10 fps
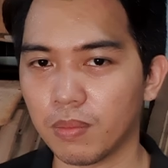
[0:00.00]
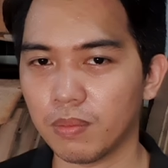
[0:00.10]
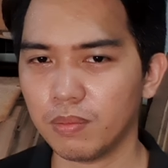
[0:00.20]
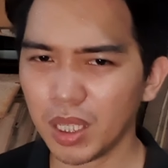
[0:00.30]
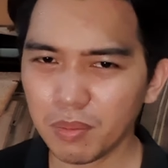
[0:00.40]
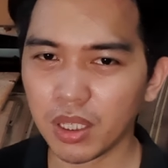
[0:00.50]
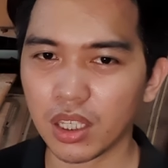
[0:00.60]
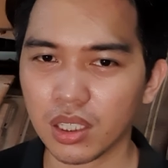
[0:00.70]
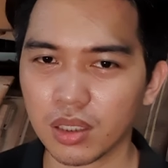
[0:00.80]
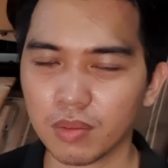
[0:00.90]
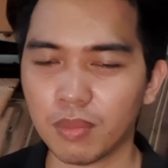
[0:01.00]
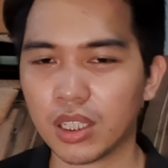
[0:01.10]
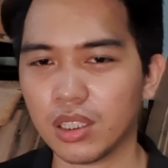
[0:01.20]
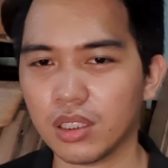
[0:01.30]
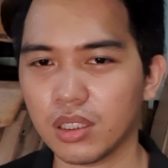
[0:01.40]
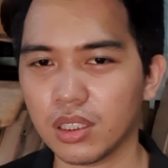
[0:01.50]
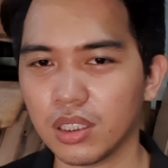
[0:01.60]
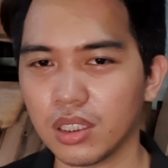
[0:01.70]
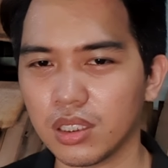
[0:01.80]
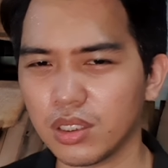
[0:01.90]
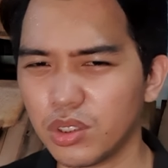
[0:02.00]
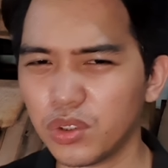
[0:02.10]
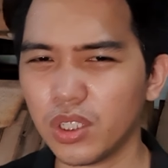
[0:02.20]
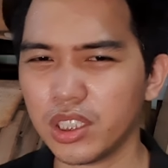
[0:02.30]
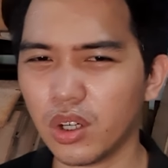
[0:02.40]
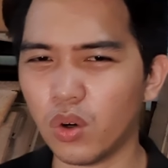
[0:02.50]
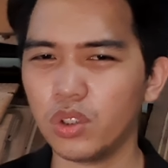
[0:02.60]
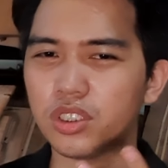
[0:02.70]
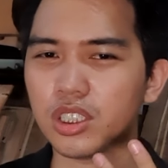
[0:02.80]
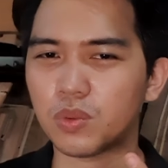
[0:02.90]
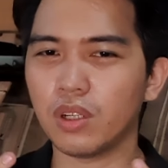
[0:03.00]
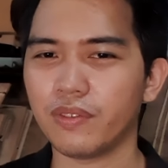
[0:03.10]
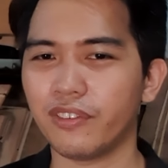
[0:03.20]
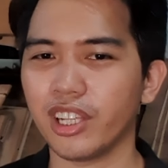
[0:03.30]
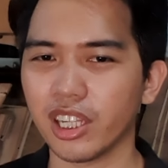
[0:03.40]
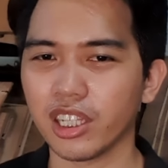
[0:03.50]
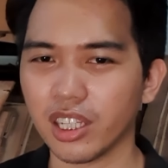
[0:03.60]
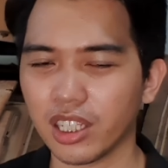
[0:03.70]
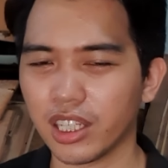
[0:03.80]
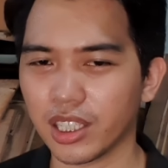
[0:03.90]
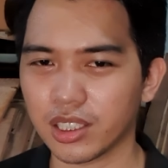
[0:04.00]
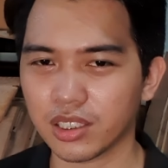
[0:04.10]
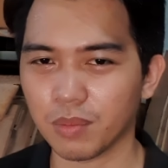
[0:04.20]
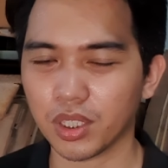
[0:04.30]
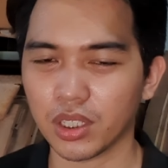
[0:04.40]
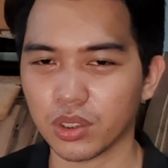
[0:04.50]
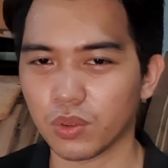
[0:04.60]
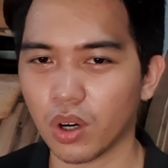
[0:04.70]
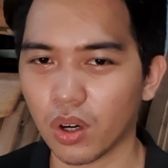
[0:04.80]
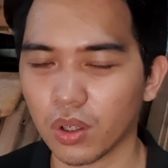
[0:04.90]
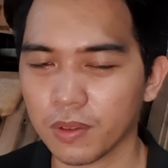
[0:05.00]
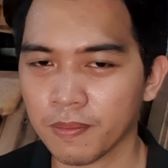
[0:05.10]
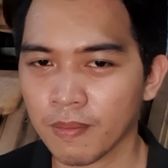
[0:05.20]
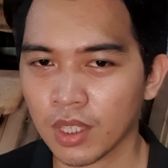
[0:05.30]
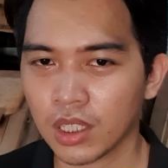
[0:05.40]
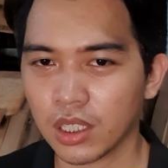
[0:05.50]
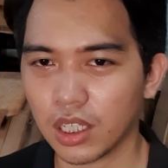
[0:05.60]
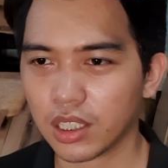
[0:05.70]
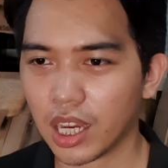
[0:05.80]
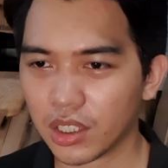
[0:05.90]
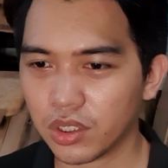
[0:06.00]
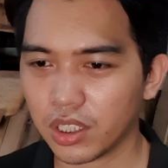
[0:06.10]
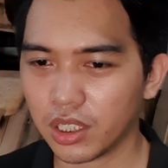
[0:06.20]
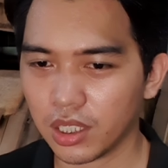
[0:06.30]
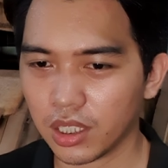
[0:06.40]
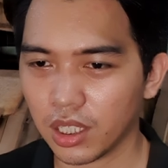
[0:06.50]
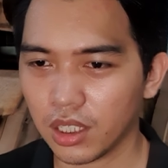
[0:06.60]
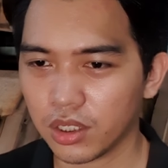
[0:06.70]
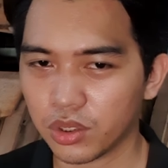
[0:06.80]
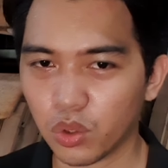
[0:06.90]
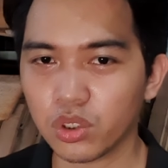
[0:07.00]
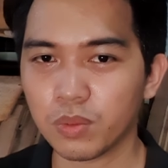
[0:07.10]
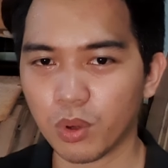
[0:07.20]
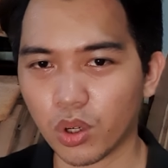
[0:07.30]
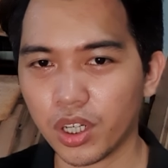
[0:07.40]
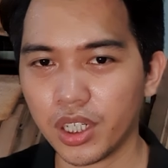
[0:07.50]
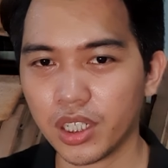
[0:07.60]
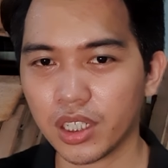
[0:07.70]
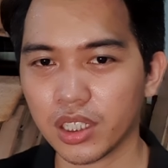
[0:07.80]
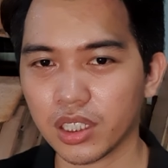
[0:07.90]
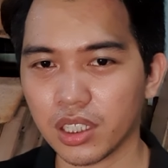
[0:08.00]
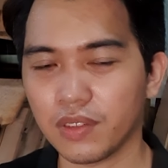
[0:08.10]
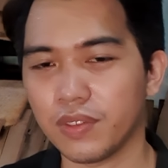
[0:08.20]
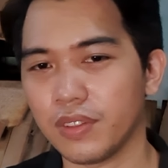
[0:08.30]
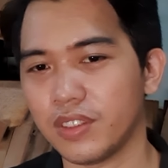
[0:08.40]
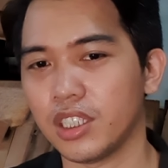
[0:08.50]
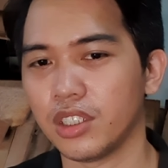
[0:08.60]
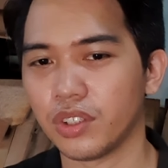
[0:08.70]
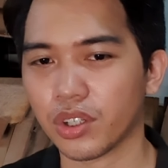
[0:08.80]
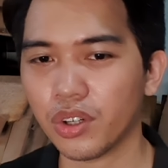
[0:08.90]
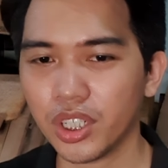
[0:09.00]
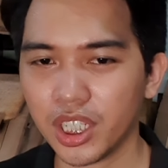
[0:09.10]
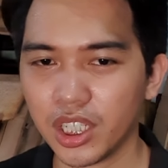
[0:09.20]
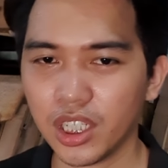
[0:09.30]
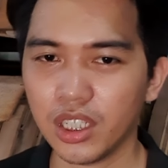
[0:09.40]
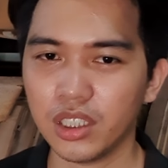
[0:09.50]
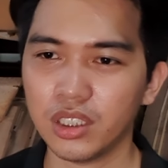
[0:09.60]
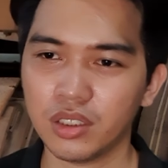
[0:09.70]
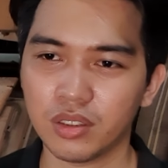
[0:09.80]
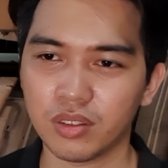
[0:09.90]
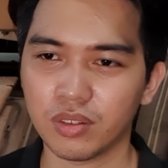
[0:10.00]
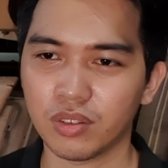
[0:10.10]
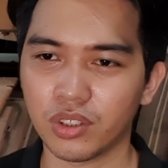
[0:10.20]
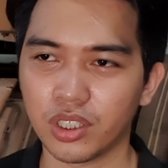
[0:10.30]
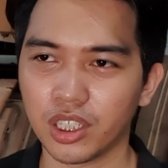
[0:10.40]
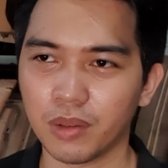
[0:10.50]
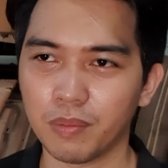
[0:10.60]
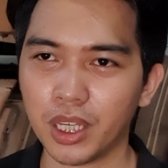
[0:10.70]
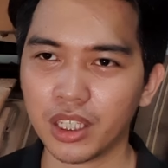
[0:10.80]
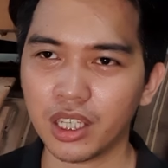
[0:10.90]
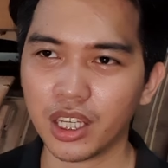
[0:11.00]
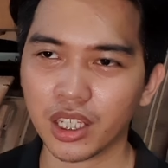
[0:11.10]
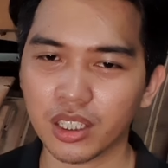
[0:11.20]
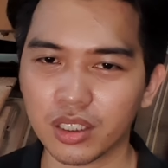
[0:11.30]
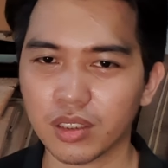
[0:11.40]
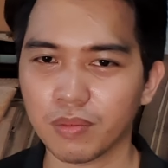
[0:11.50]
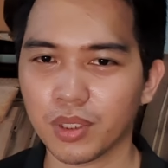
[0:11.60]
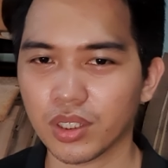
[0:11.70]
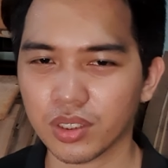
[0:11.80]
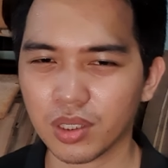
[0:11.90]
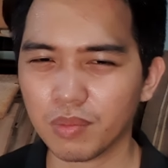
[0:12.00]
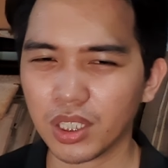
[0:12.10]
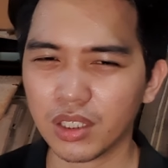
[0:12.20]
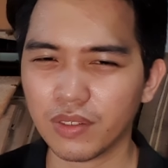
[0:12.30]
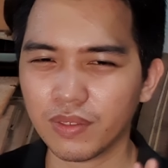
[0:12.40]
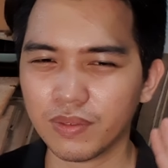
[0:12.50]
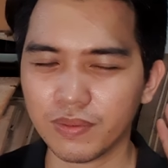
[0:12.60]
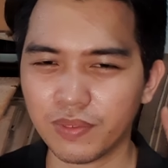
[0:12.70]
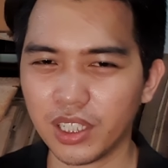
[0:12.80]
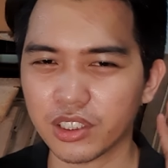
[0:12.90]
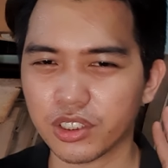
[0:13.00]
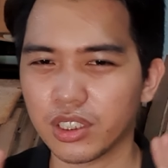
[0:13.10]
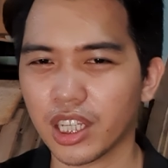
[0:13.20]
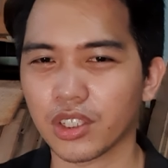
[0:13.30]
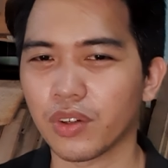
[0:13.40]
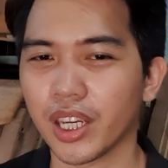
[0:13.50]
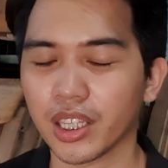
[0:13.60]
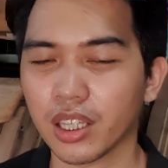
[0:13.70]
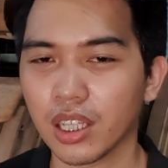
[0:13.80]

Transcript: Maybe, but usually the audience will feel that something is wrong. It actually shows more if it's in recording or in a big gig because something feels not right.